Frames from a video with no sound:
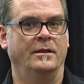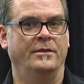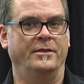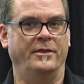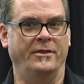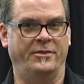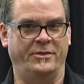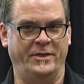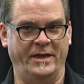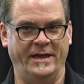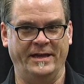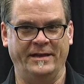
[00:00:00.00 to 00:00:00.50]
The
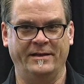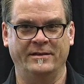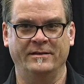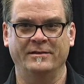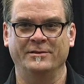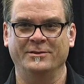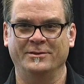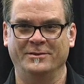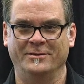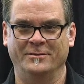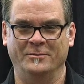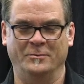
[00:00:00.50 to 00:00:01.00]
thing,
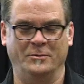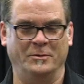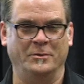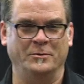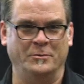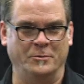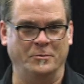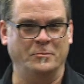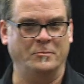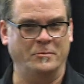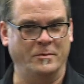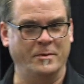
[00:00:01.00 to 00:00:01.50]

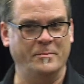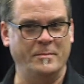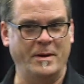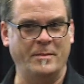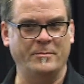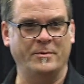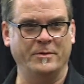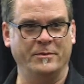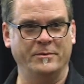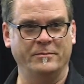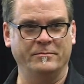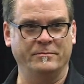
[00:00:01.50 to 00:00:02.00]

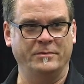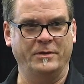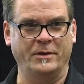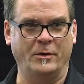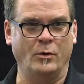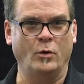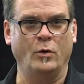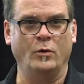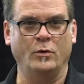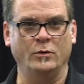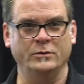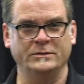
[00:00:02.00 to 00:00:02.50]
remember
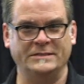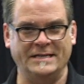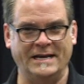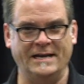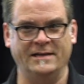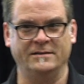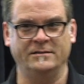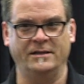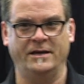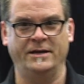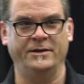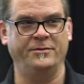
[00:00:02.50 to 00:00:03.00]
their old
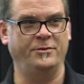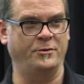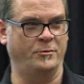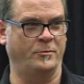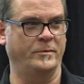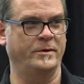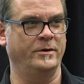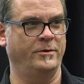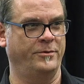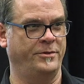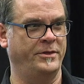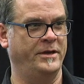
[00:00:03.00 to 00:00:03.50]
tagline, the
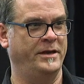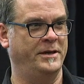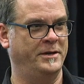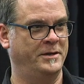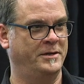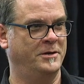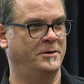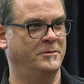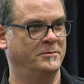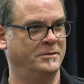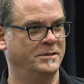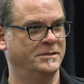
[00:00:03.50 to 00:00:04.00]
real thing,
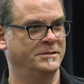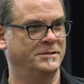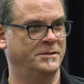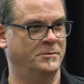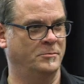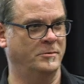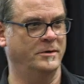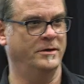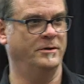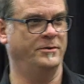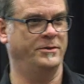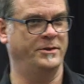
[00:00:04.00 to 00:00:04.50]
Coke is the
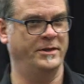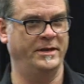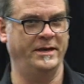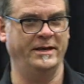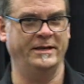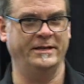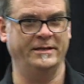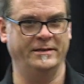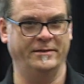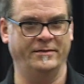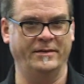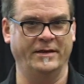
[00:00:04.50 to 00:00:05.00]
real
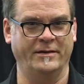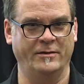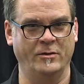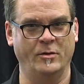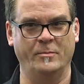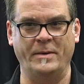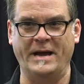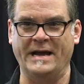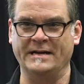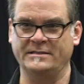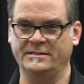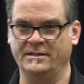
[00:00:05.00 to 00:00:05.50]
thing, and they go
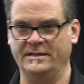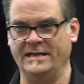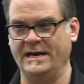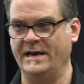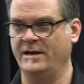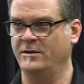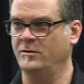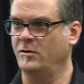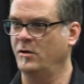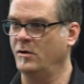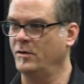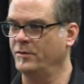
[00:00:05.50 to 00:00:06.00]
back to
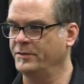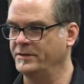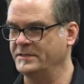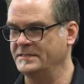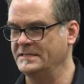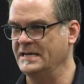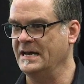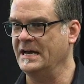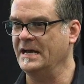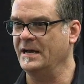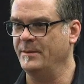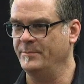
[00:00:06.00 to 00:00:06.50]
that all the
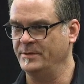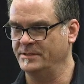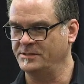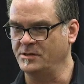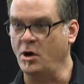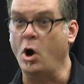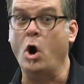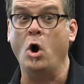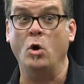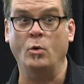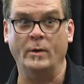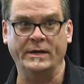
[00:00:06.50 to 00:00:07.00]
time. It's
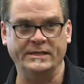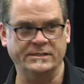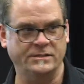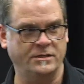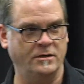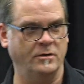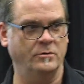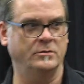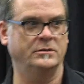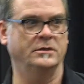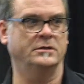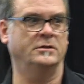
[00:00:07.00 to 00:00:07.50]
always
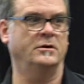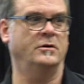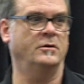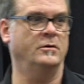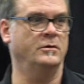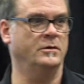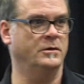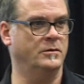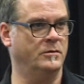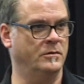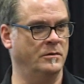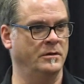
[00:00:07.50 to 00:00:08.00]

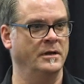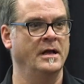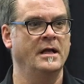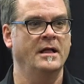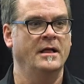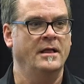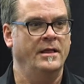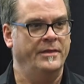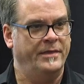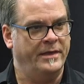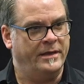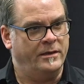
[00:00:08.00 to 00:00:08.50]
Coca-Cola, or
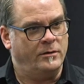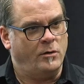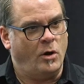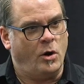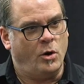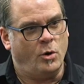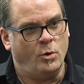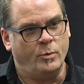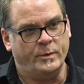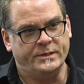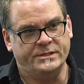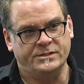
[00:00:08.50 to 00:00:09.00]
they
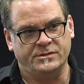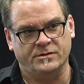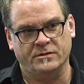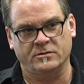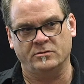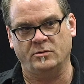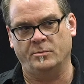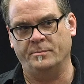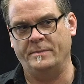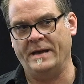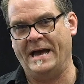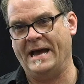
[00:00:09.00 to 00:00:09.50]
always
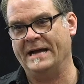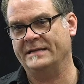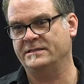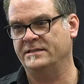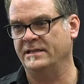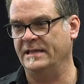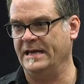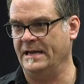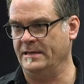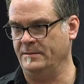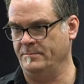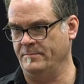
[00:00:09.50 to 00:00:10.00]
circle back
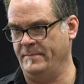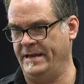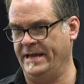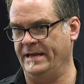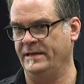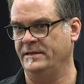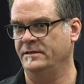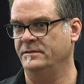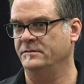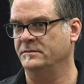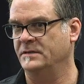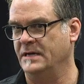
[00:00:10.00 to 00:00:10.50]
to that
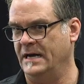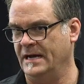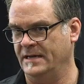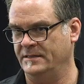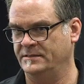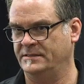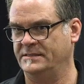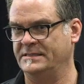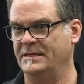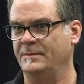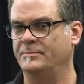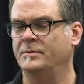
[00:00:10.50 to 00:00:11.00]
main
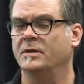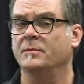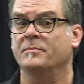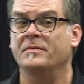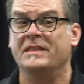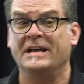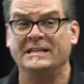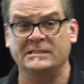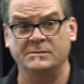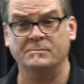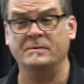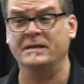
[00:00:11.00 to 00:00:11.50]
concept.
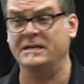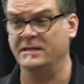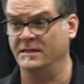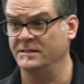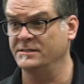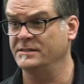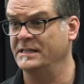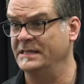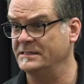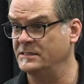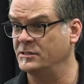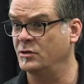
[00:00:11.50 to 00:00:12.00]
That's
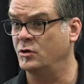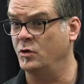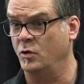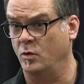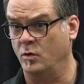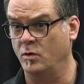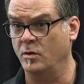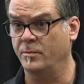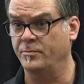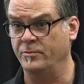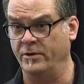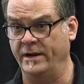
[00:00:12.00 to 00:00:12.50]
because that's a
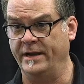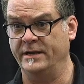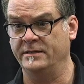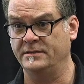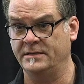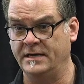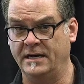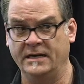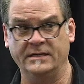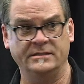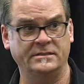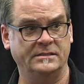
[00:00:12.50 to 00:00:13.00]
core brand
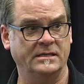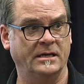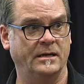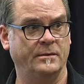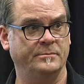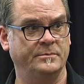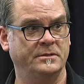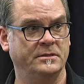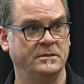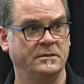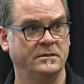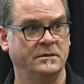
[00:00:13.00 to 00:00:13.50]

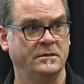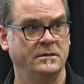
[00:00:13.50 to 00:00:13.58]
concept.